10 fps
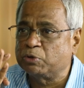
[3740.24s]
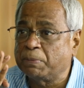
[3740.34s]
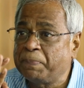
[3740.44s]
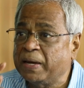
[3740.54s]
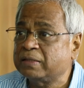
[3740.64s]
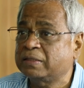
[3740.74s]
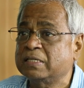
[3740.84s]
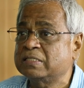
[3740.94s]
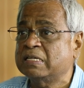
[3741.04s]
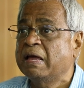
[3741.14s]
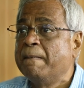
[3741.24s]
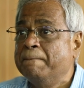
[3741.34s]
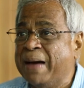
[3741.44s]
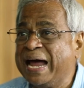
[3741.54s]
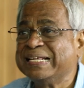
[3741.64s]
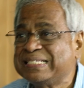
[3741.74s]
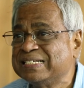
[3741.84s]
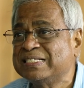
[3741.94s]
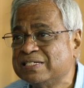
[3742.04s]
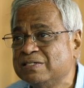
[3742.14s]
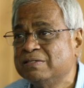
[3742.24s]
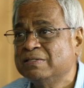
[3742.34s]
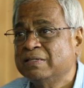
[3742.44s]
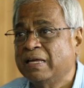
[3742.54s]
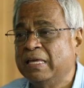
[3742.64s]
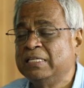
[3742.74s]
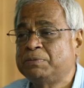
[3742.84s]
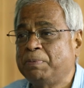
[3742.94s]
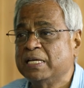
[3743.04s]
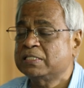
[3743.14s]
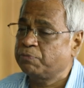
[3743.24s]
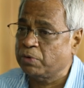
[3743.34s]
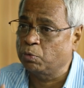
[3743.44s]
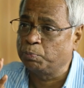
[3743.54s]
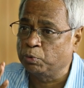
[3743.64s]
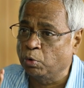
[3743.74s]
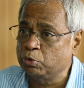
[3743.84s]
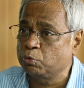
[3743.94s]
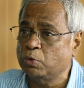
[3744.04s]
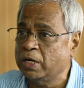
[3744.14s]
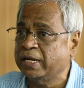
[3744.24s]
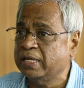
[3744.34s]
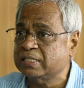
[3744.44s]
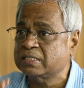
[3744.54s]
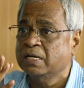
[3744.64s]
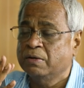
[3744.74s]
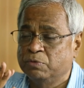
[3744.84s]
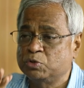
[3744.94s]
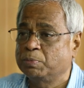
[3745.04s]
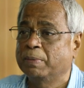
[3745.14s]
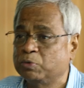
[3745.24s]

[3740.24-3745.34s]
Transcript: to repair things, manage things in each place. If you are going to rural areas, we should be